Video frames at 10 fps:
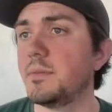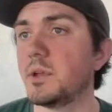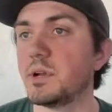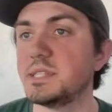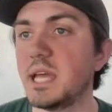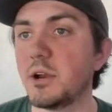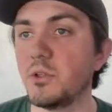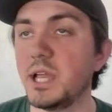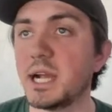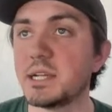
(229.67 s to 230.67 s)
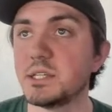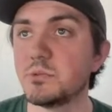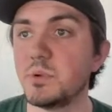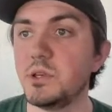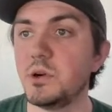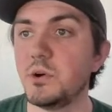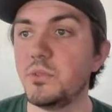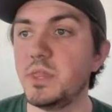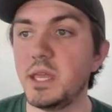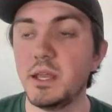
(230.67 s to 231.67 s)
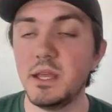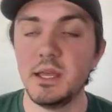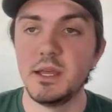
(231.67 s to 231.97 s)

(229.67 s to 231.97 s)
is that early access window, that